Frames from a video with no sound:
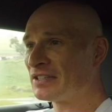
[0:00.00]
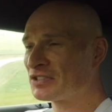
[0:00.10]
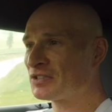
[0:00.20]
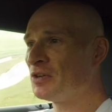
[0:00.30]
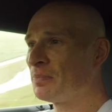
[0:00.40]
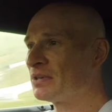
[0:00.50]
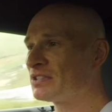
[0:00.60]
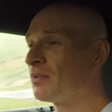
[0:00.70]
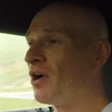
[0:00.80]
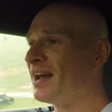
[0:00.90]
the
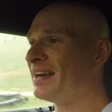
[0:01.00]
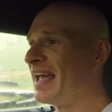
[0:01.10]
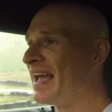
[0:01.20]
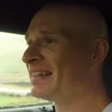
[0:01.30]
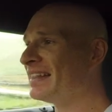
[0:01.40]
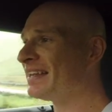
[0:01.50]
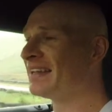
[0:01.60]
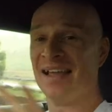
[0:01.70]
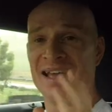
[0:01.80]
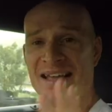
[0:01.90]
Supra's ride and
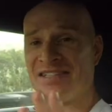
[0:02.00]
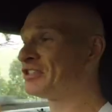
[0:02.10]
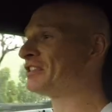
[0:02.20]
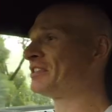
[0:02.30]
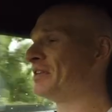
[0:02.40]
handling is just